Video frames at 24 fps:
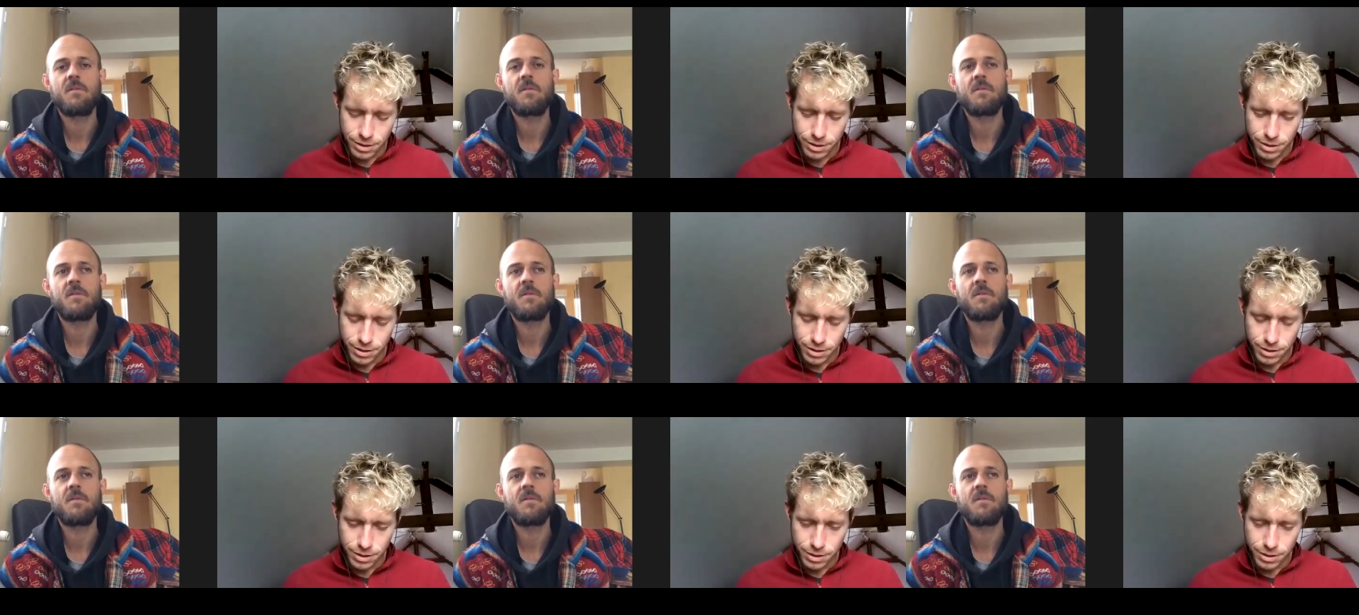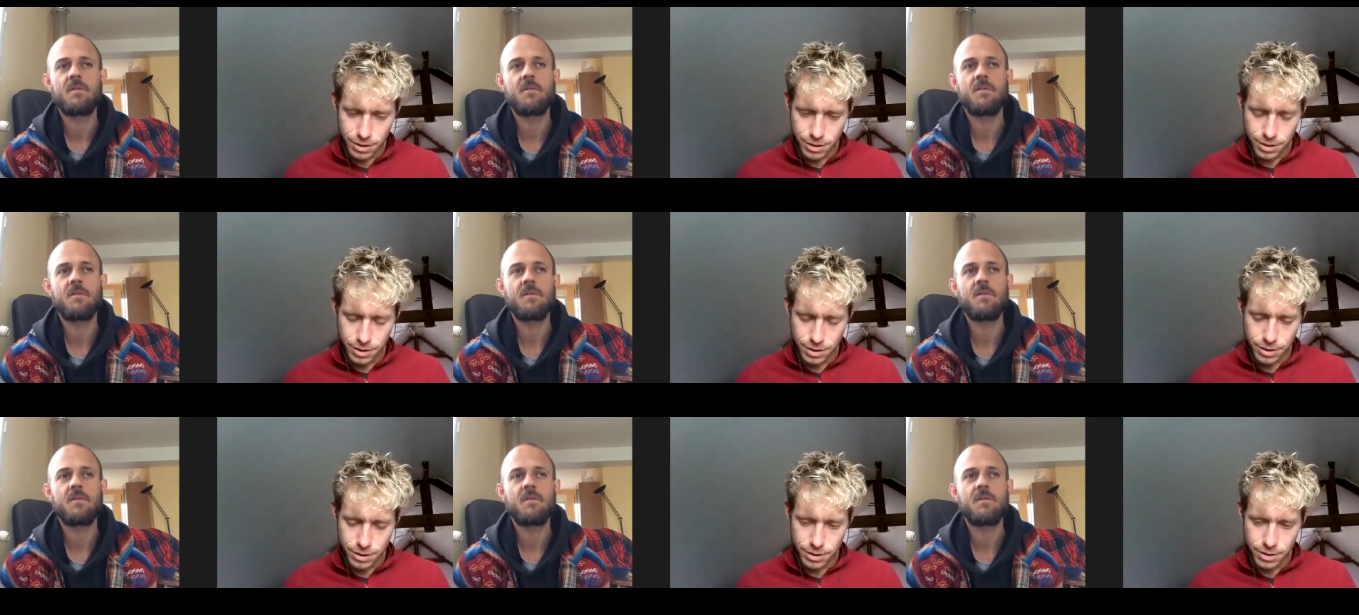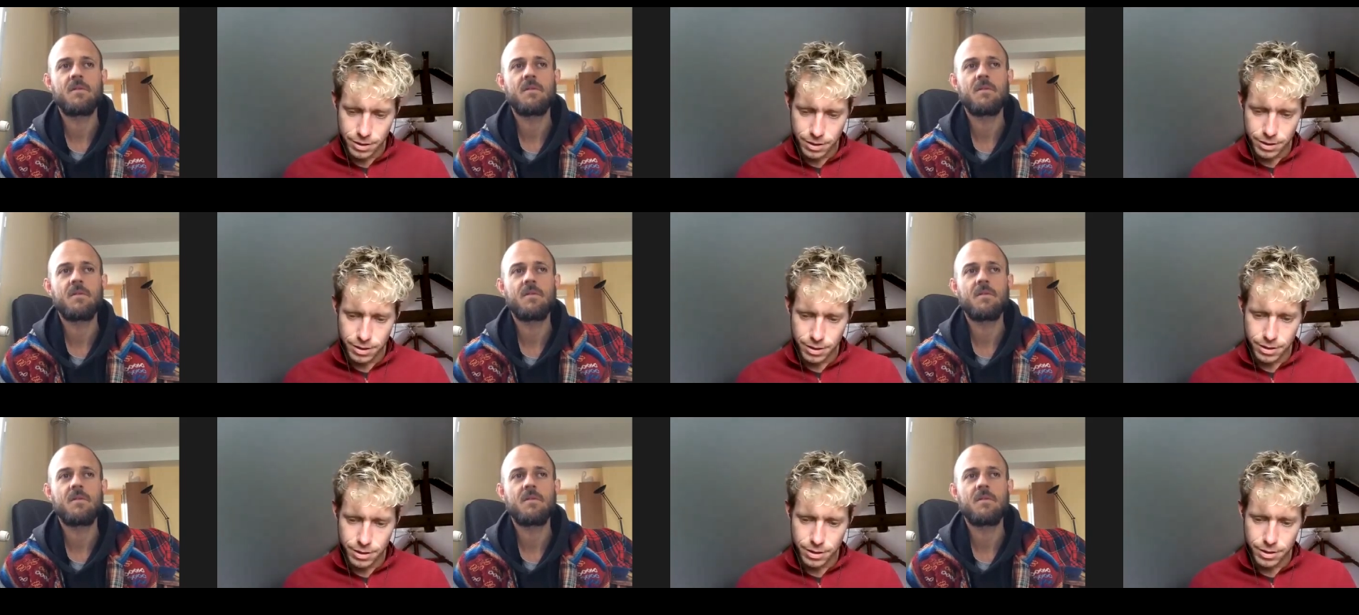
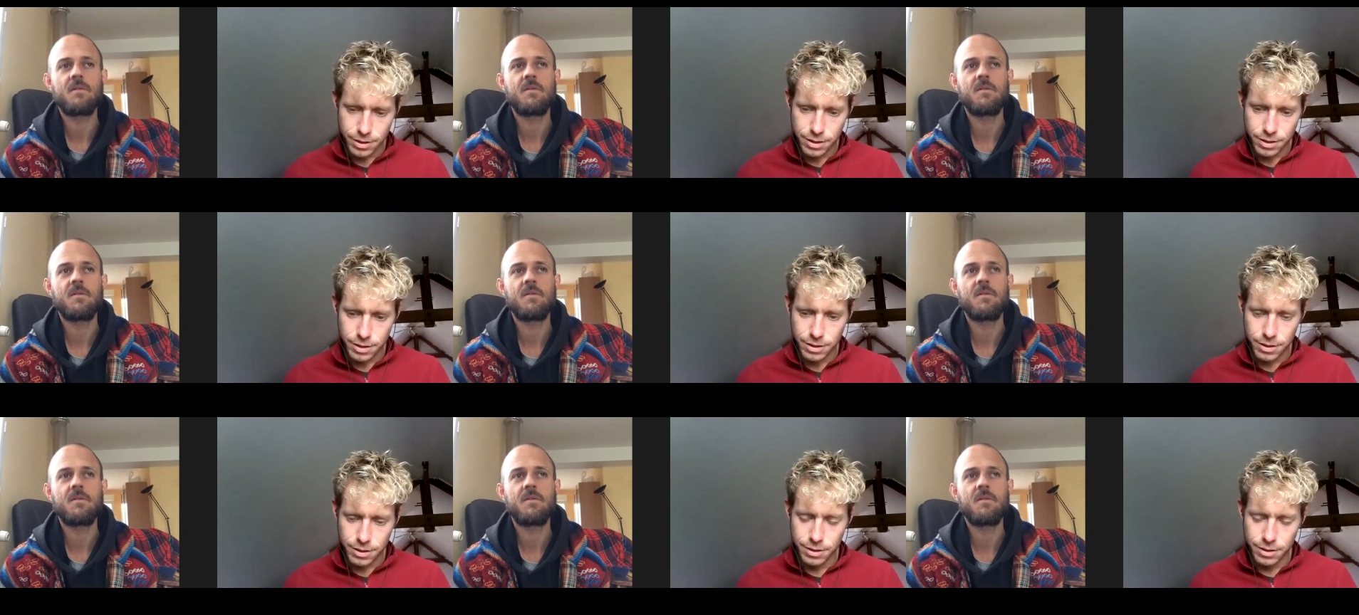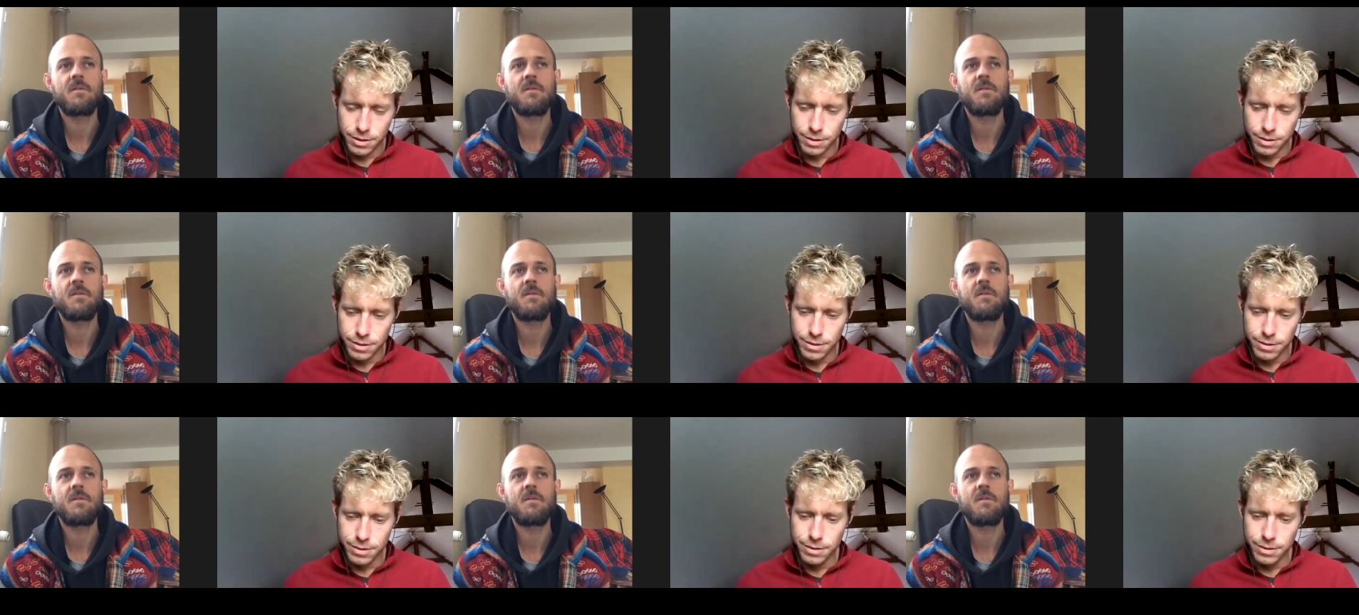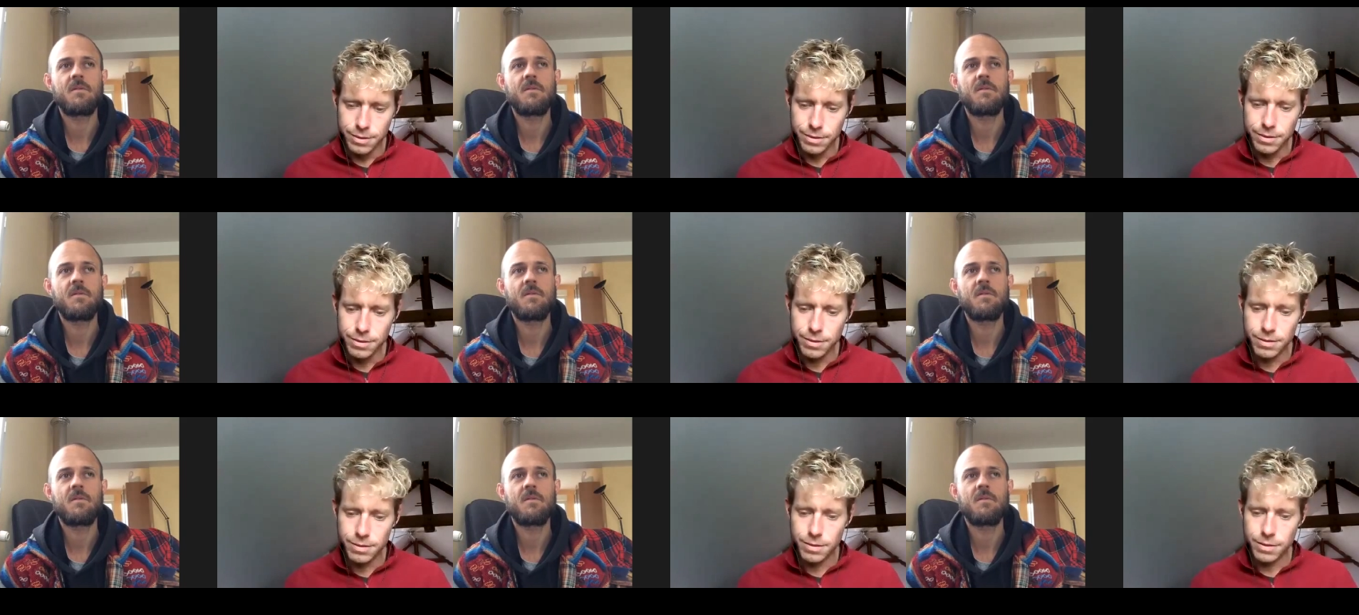
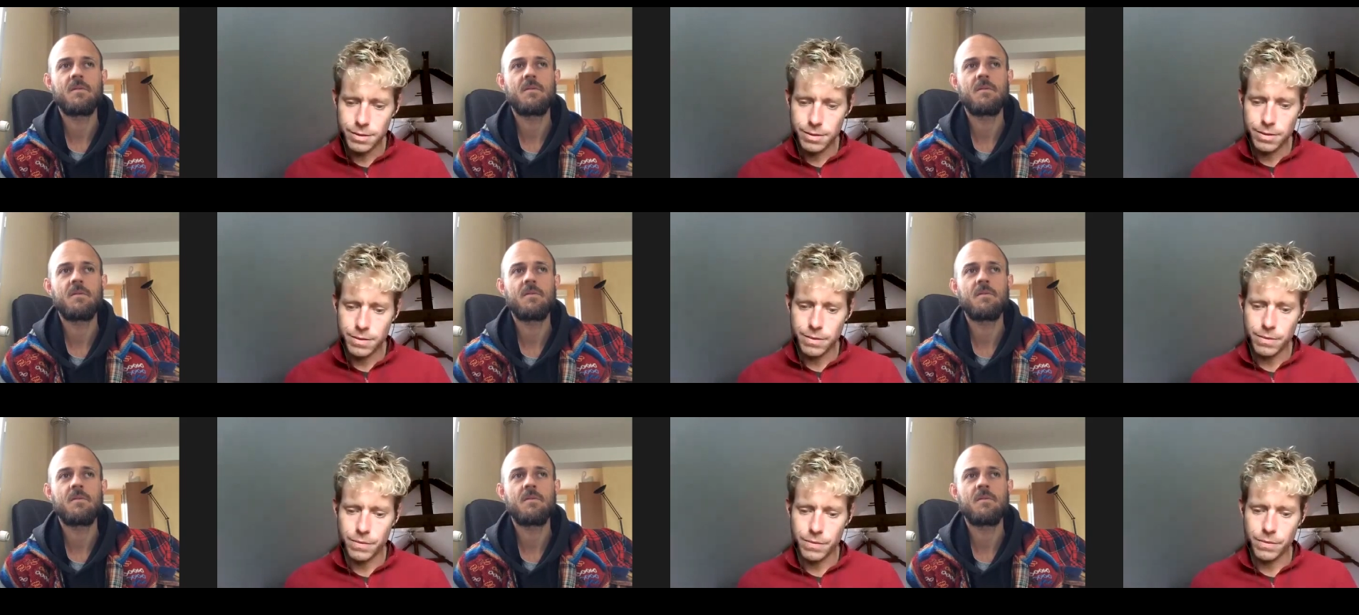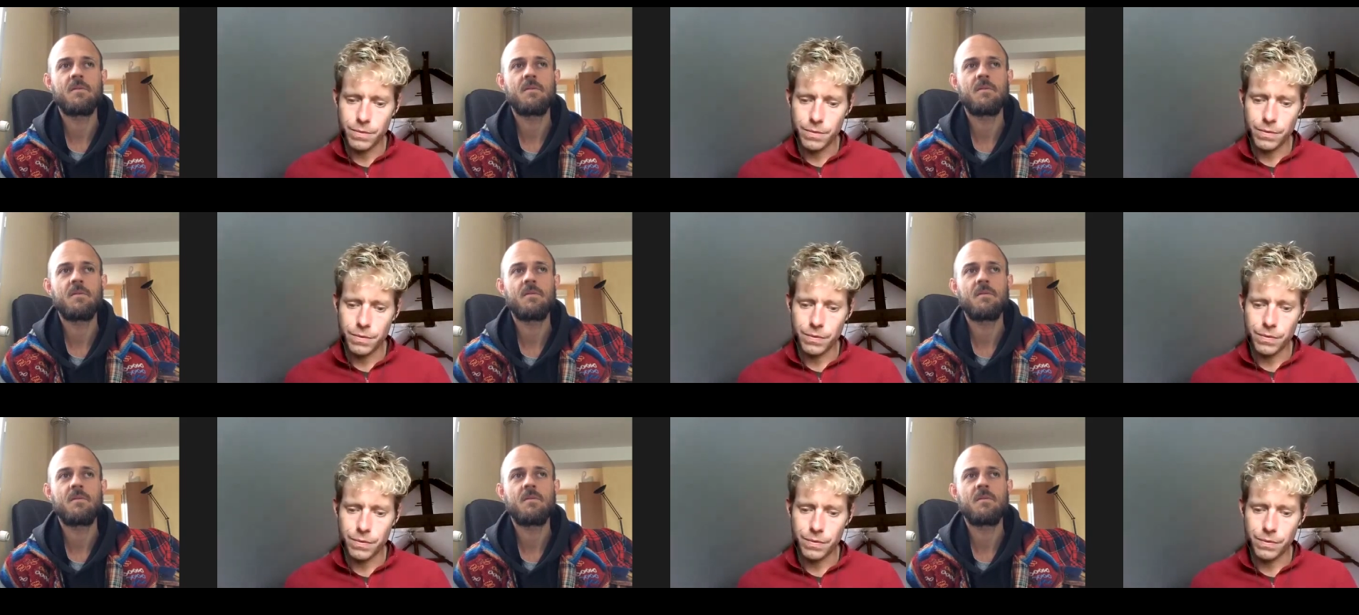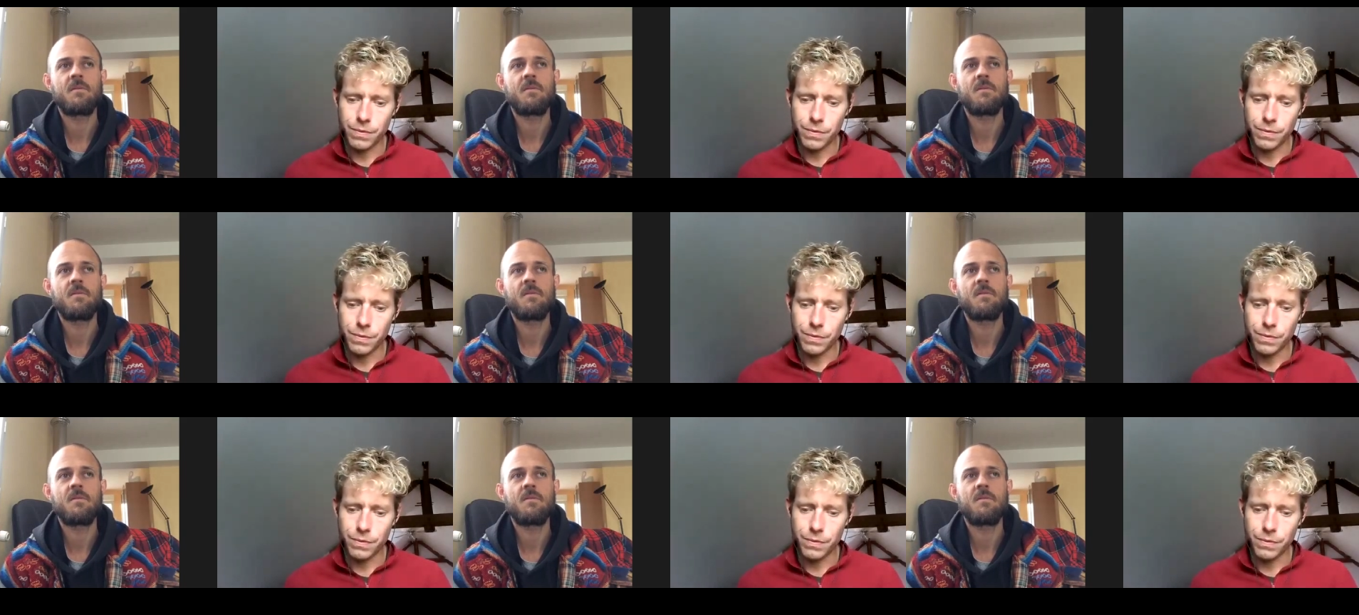(no one is talking)